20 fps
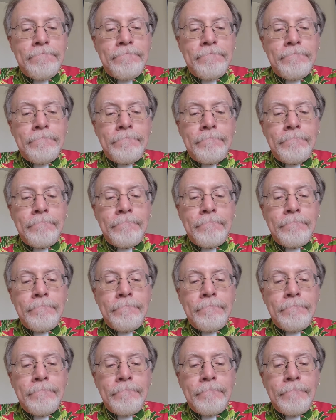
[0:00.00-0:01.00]

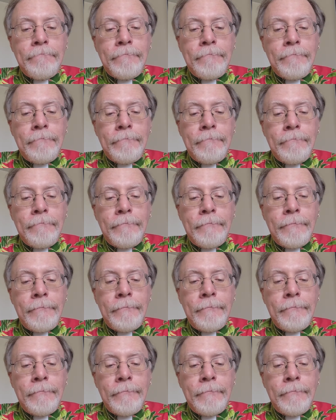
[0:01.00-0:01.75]
Nobody speaks.